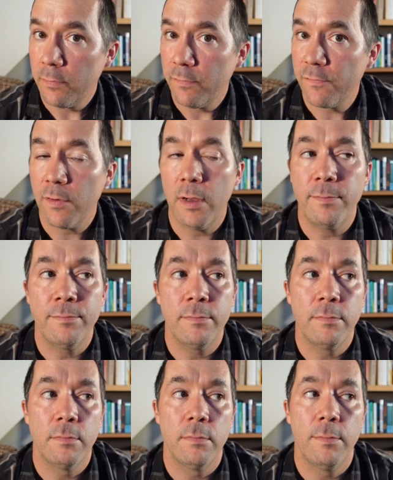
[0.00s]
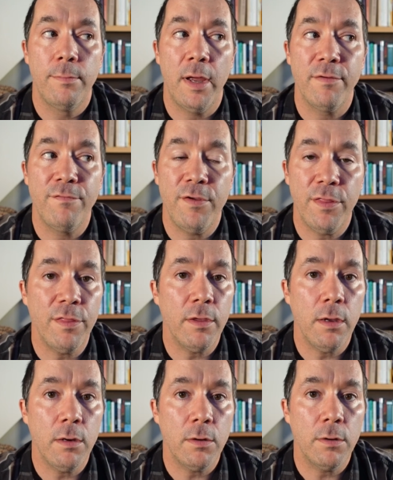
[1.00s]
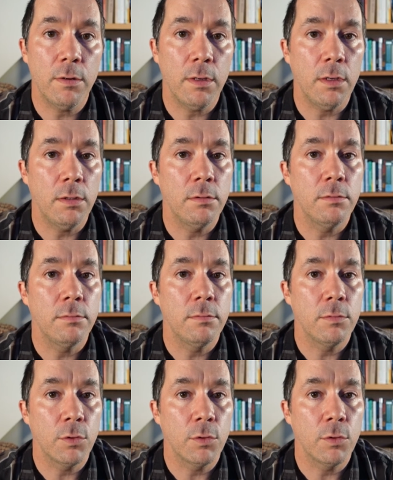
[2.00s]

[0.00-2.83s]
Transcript: from my 5th year in